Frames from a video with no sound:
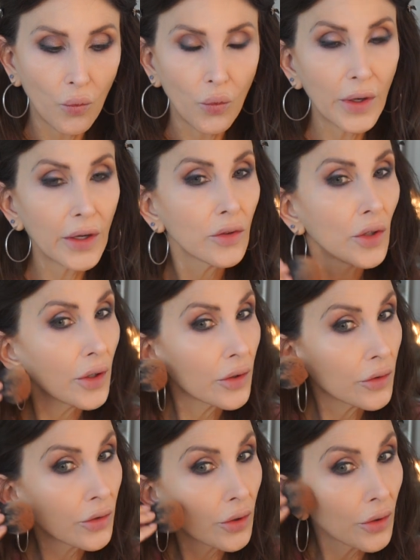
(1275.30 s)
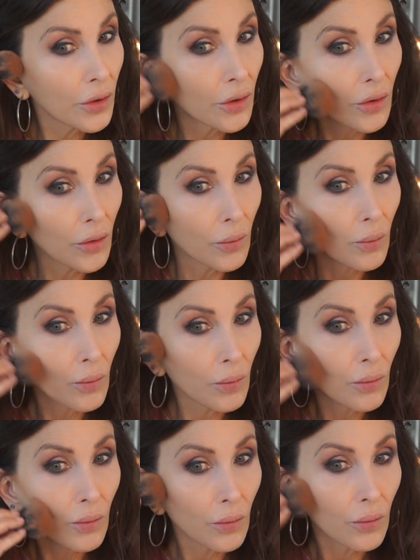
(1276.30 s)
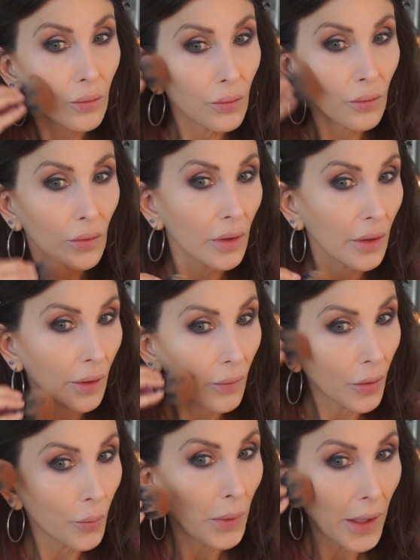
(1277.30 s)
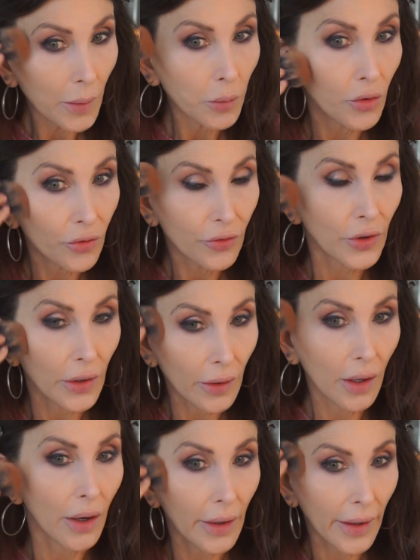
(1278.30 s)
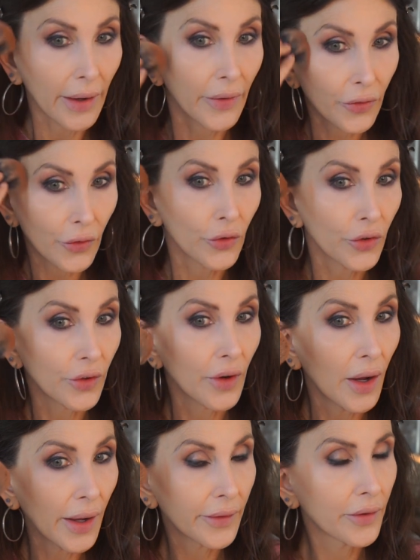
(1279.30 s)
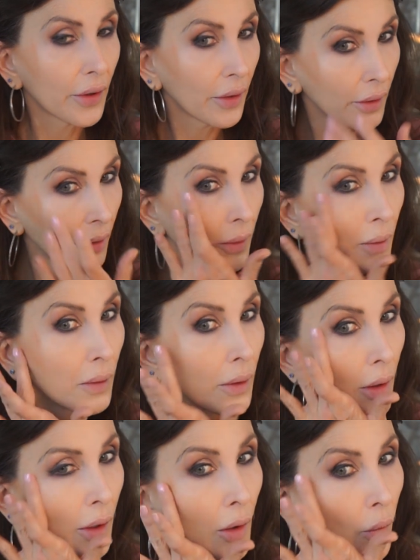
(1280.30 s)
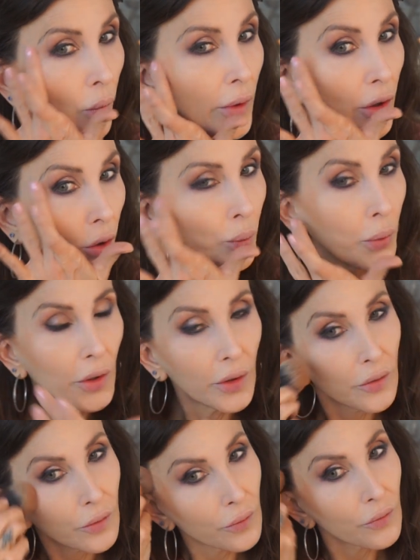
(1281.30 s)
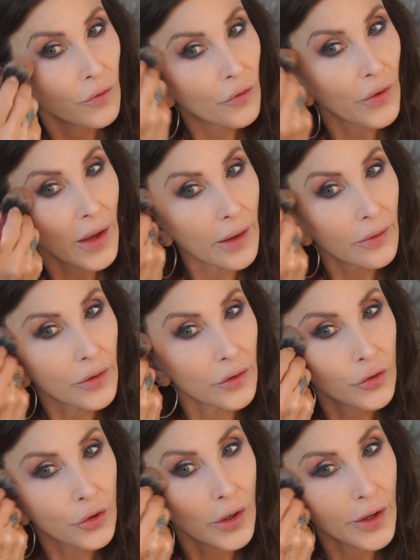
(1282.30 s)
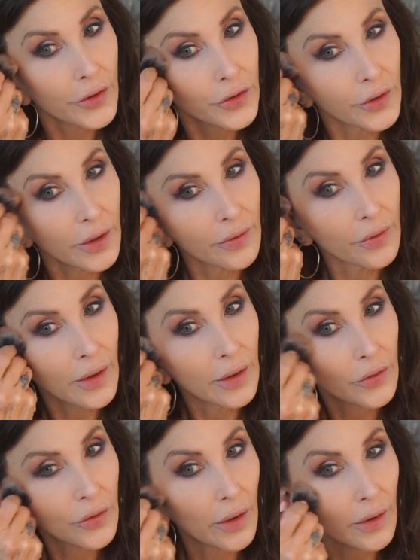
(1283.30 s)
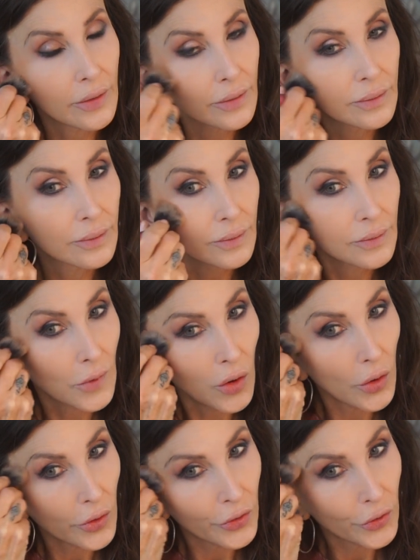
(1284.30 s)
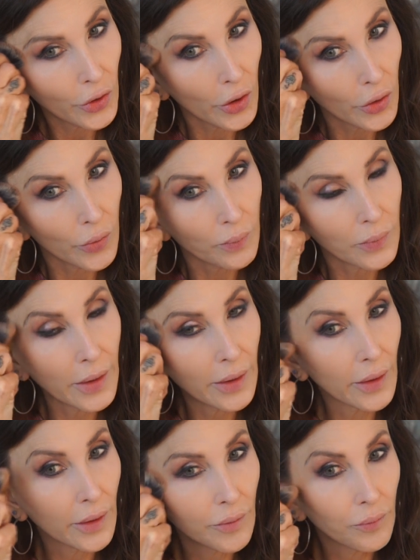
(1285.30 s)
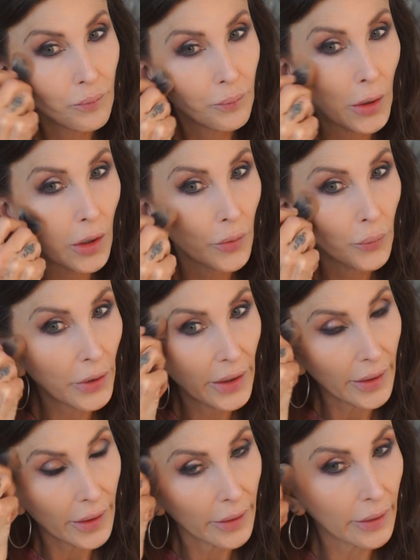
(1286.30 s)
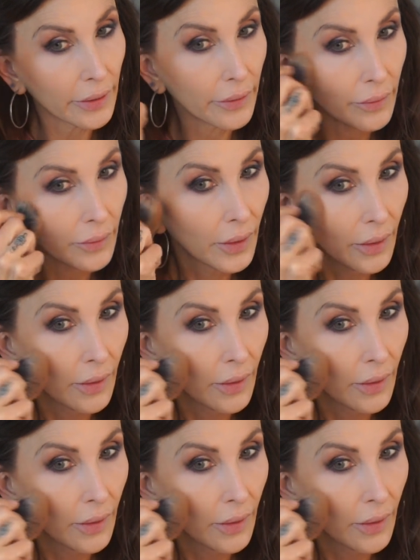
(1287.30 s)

We look to, you know, the Bible for our answers, not... We don't put faith and trust in things like horoscope and palm reading, and